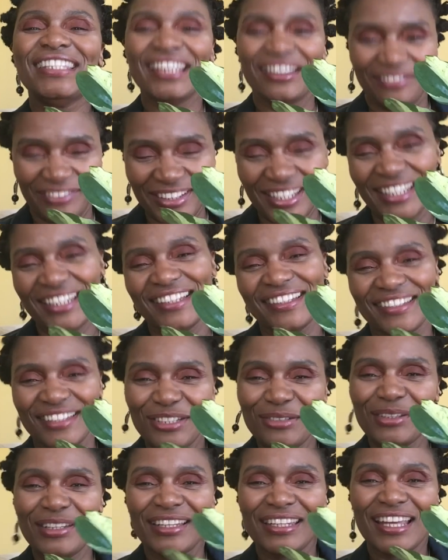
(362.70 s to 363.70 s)
definitely see
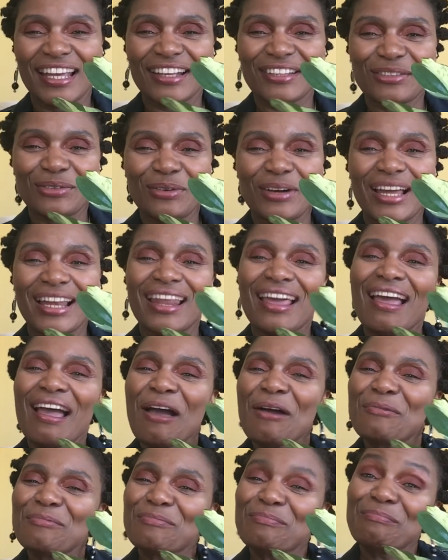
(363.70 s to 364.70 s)
you in the next one.
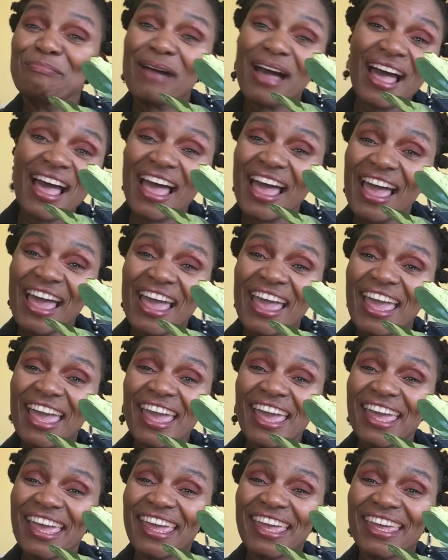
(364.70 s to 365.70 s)

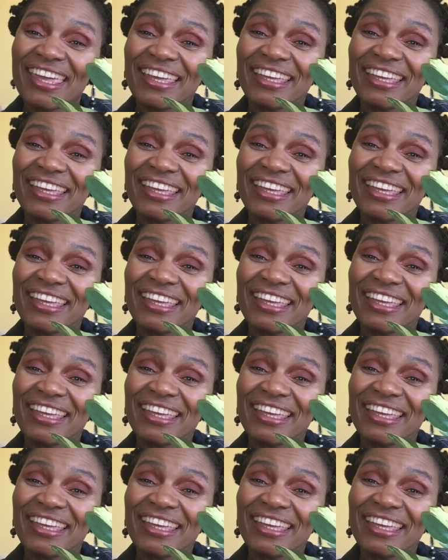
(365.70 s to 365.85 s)
Bye.